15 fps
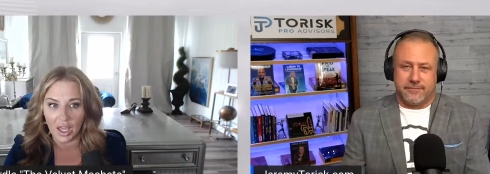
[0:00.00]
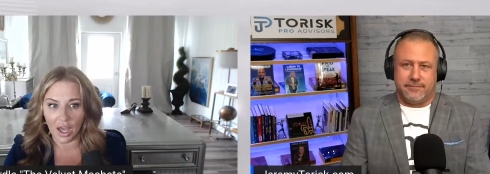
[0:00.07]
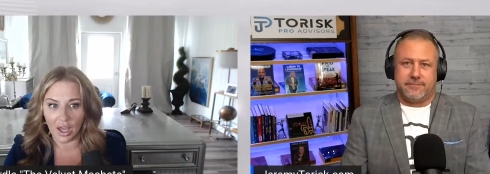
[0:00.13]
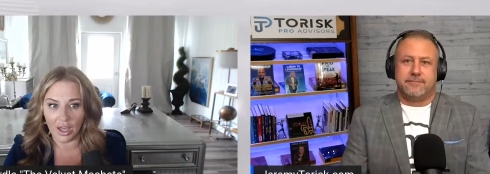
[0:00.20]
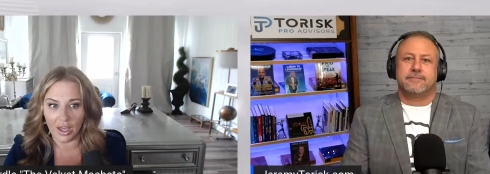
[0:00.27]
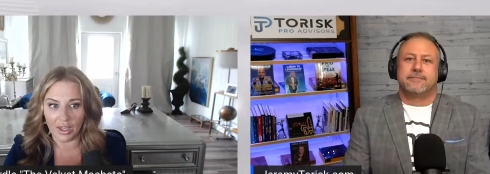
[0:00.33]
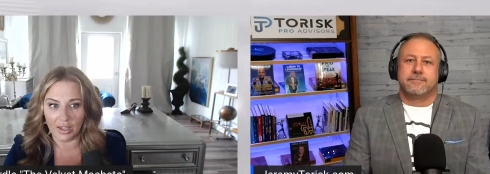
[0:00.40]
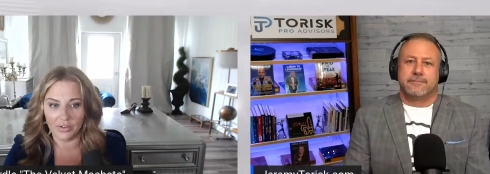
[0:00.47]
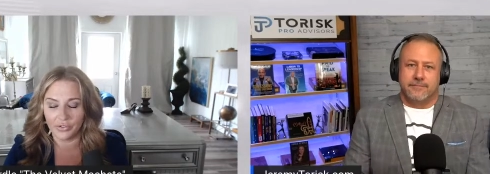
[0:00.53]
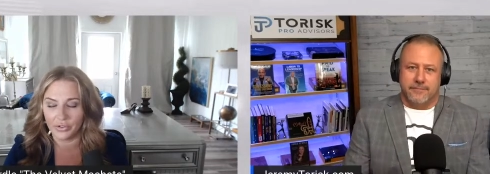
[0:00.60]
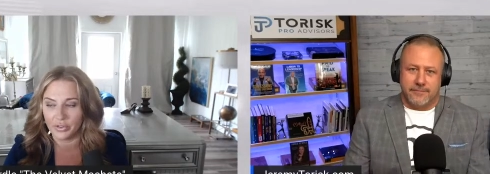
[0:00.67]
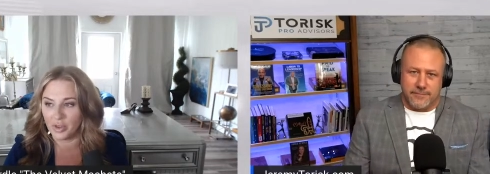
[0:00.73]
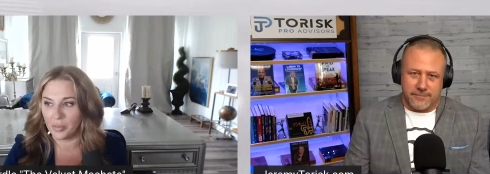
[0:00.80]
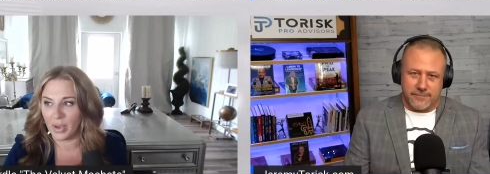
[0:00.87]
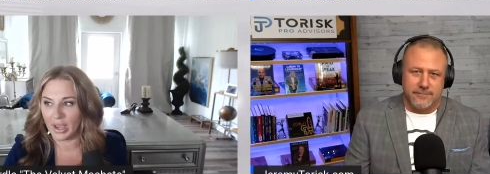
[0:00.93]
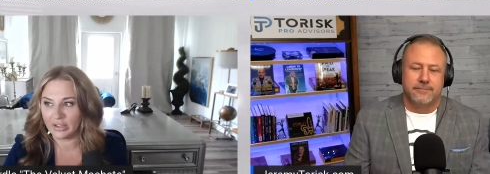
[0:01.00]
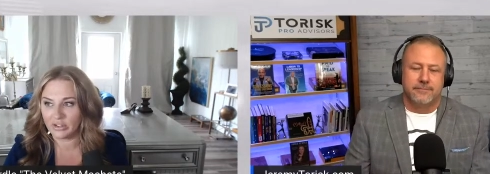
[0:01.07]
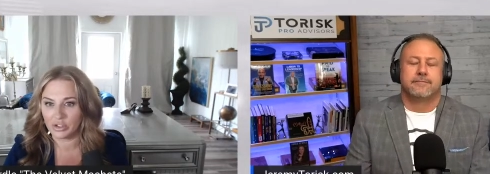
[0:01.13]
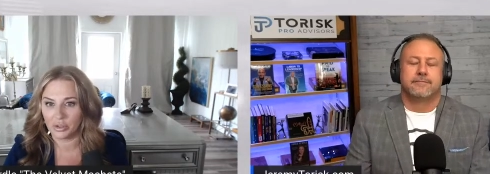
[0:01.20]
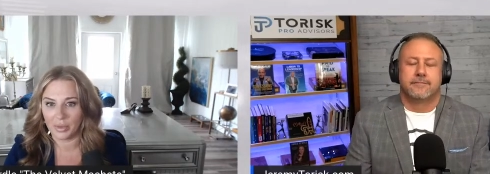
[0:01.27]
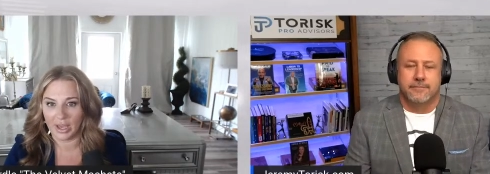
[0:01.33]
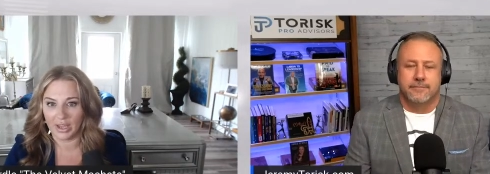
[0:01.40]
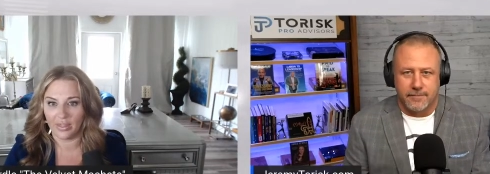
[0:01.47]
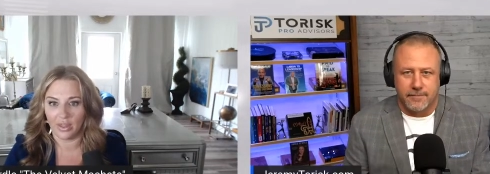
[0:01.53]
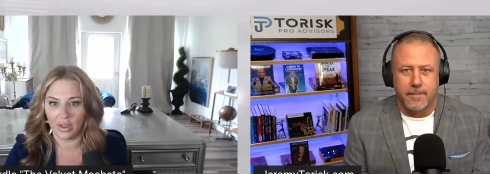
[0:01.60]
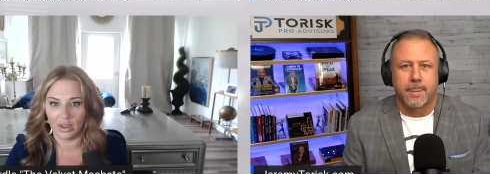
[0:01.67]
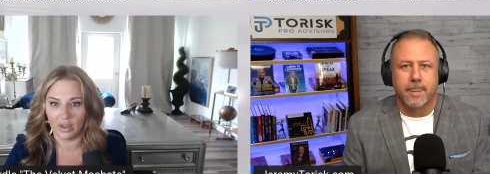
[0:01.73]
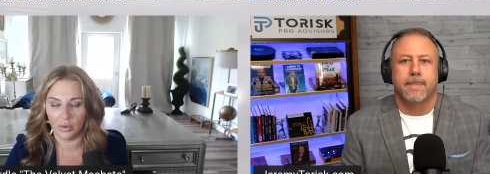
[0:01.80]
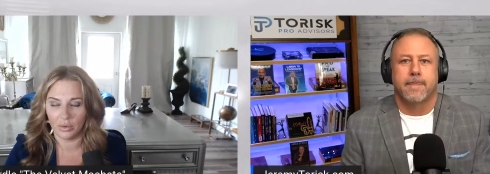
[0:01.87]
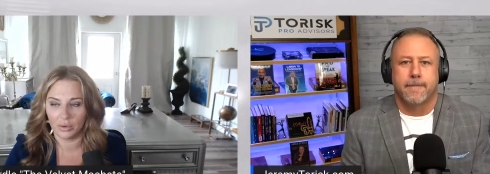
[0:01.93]
Speaker 1: God for the mastermind
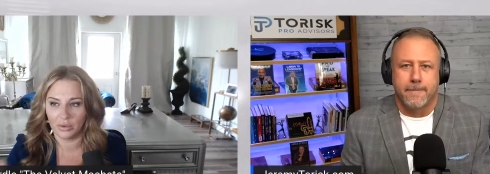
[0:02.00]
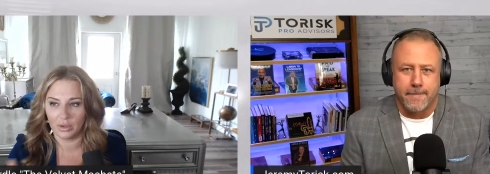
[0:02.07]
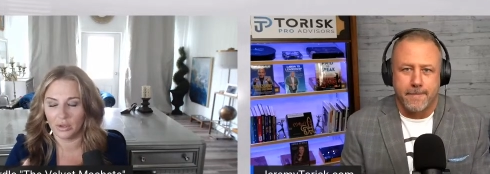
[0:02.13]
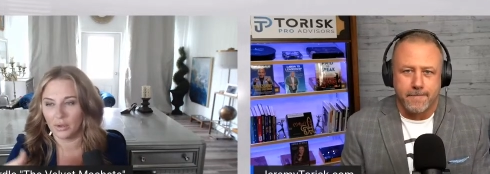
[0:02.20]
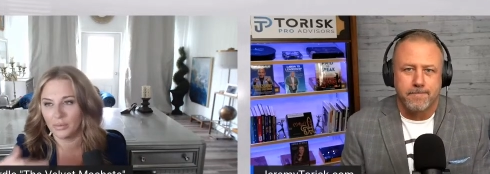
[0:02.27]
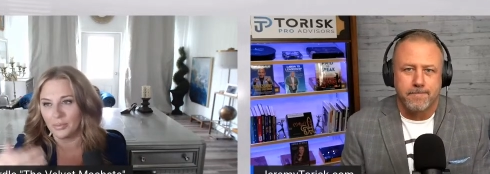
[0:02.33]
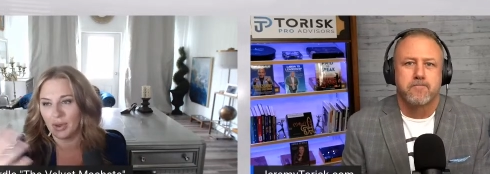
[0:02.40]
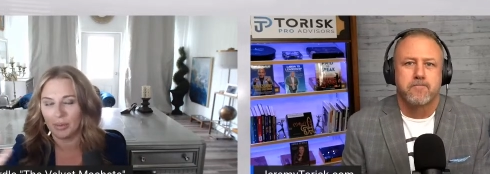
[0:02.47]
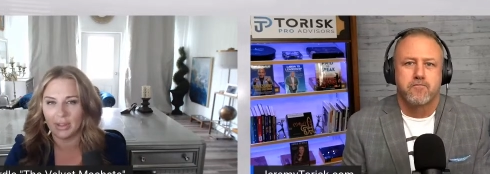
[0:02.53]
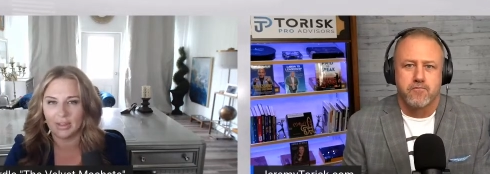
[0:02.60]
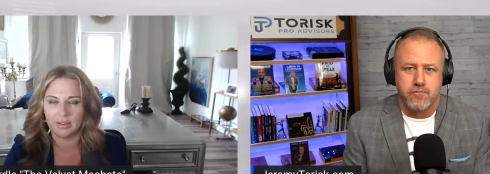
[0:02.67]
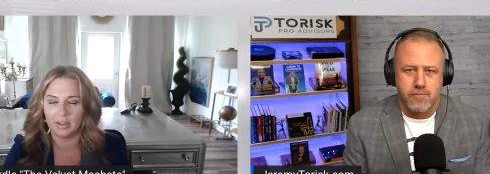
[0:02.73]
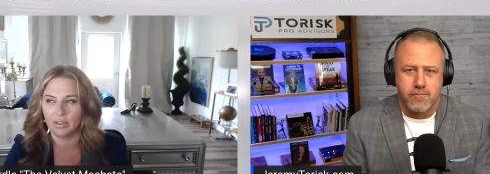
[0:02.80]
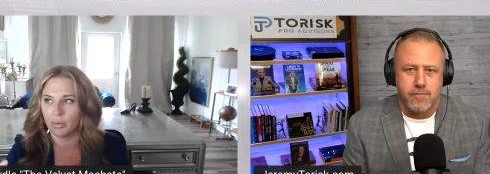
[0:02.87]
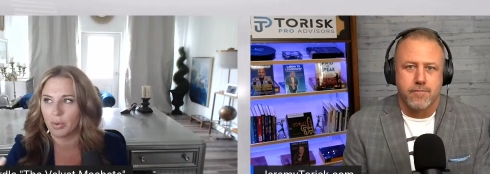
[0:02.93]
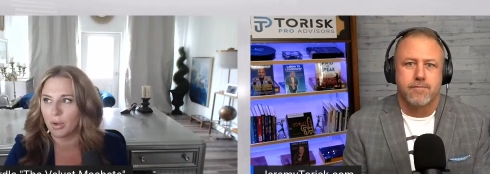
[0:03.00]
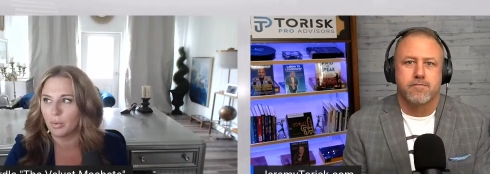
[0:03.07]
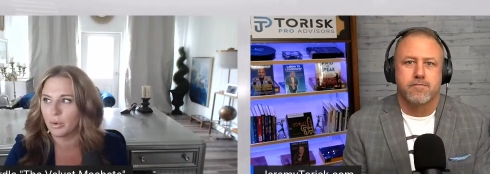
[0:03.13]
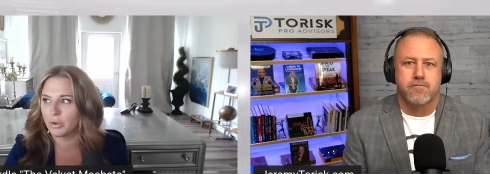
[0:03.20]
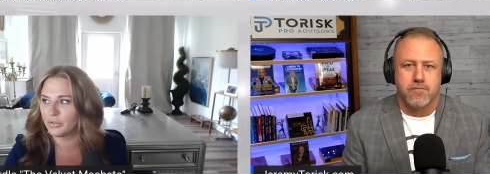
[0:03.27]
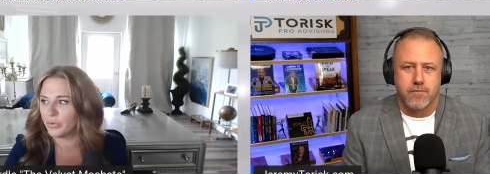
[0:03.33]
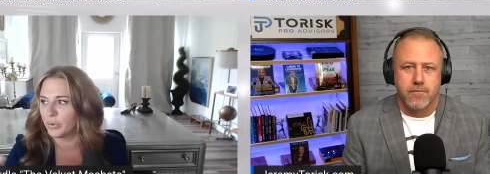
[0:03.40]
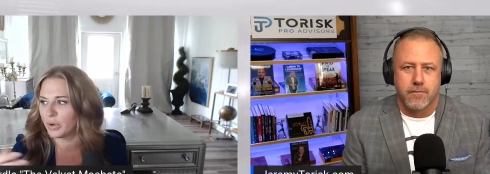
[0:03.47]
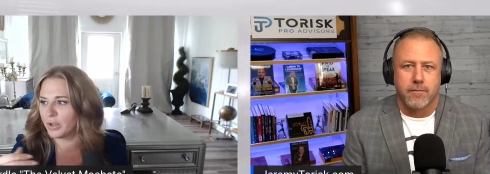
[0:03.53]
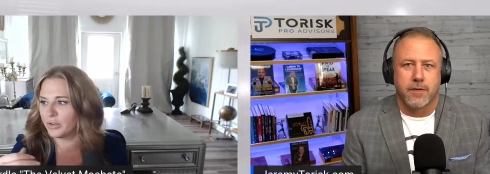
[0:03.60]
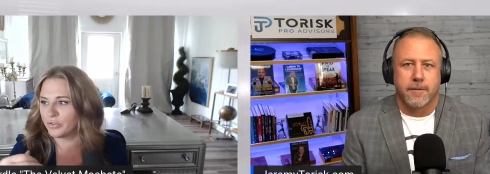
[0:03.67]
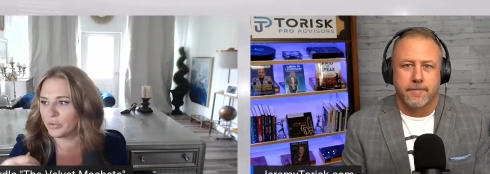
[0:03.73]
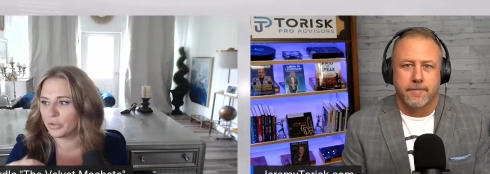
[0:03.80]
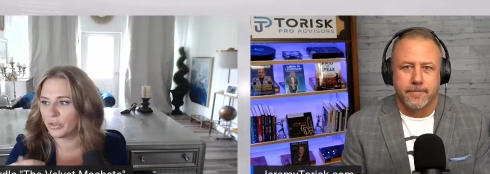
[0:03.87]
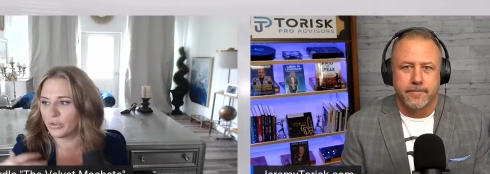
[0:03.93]
that maybe that's not the right word for it
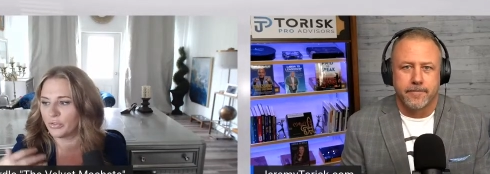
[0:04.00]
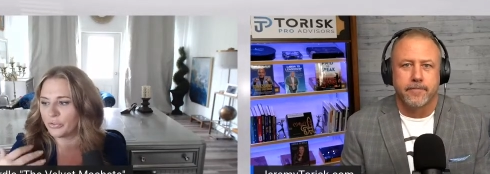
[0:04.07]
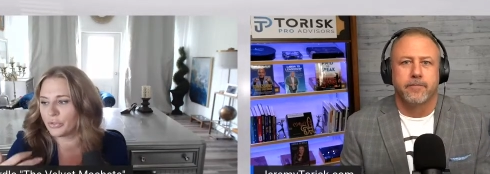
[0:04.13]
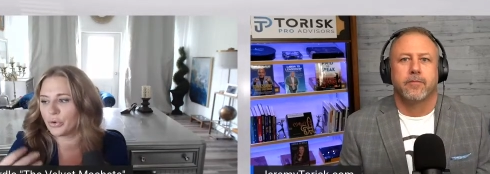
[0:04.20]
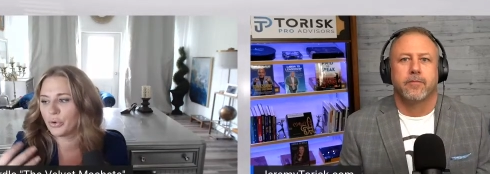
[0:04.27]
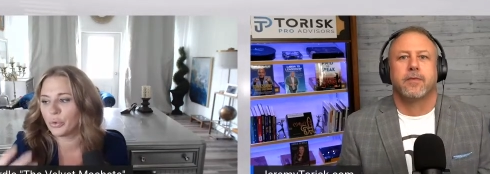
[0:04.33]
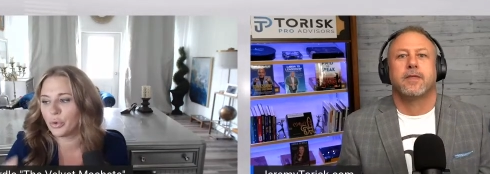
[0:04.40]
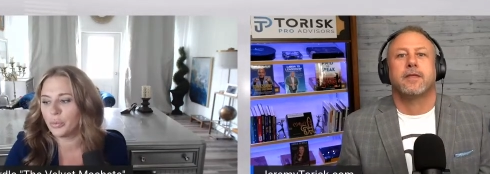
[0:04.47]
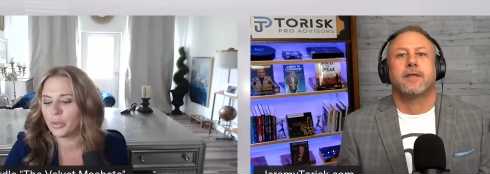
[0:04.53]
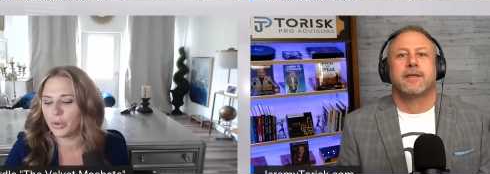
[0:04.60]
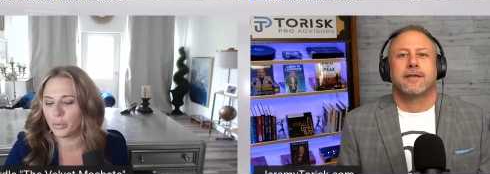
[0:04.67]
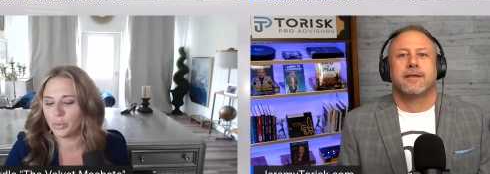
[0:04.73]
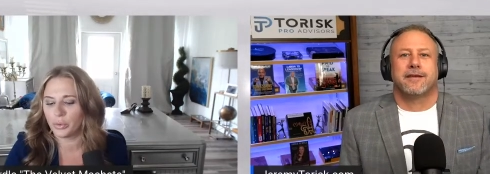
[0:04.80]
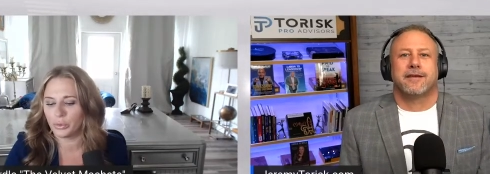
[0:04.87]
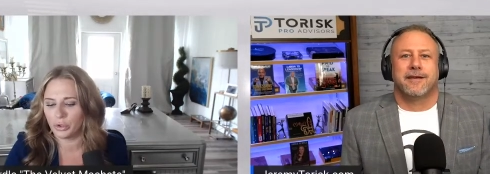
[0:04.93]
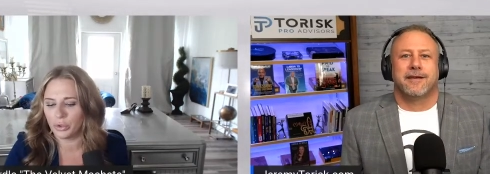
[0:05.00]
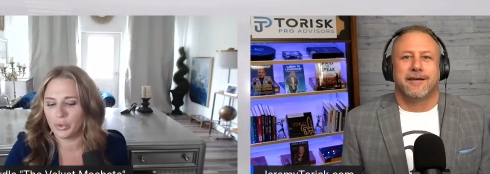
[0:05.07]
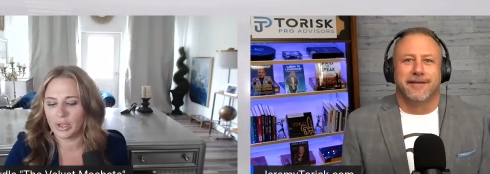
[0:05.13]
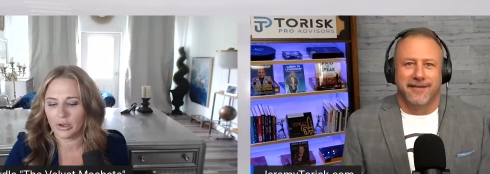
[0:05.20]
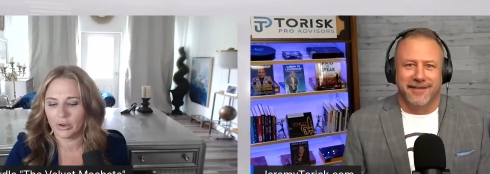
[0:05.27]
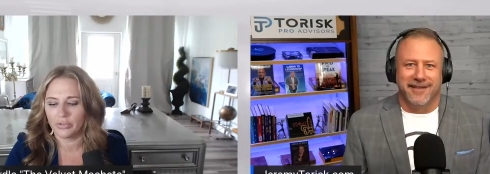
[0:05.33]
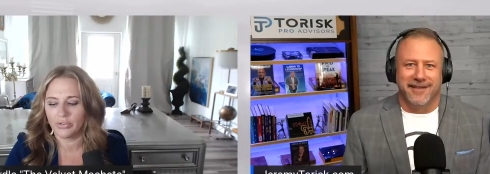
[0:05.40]
for the for the group that we, you and I are